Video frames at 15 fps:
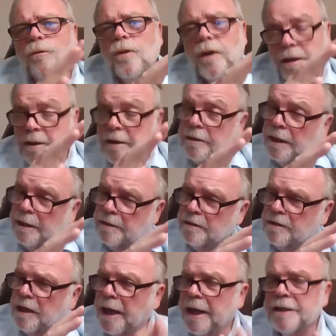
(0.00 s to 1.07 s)

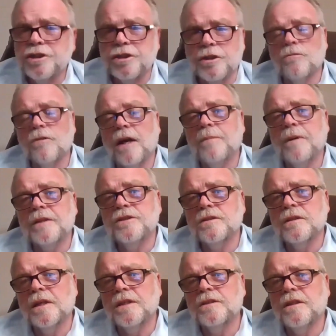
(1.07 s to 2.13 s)
and Heschel, Rabbi
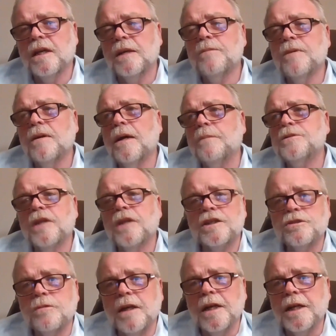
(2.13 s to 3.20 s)
Abraham
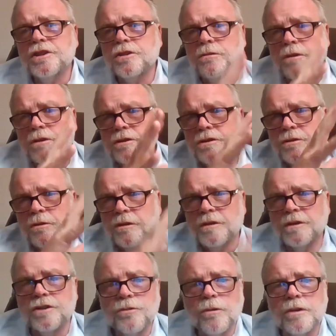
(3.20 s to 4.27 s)
Joshua Heschel is sort of the
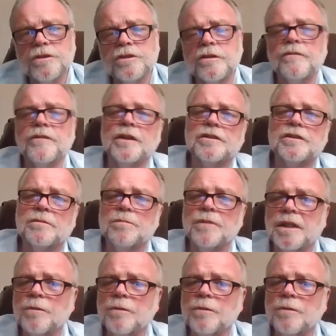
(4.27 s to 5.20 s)
source of this in many